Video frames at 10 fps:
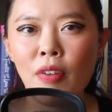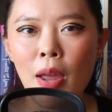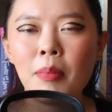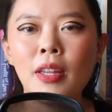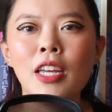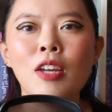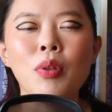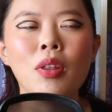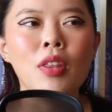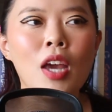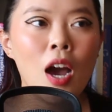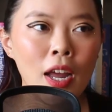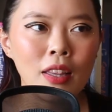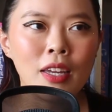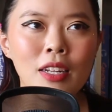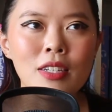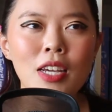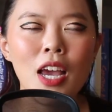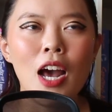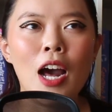family, within the island,
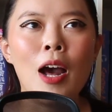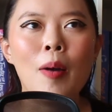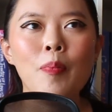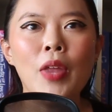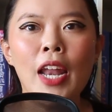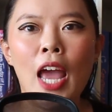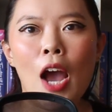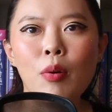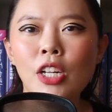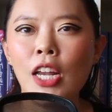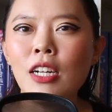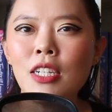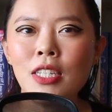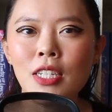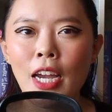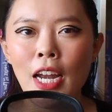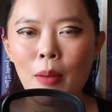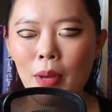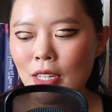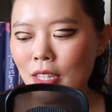and how it changes the
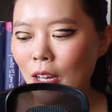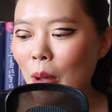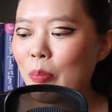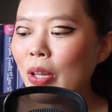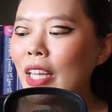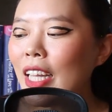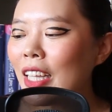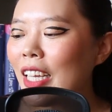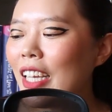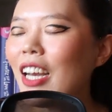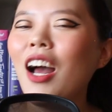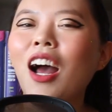dynamics completely.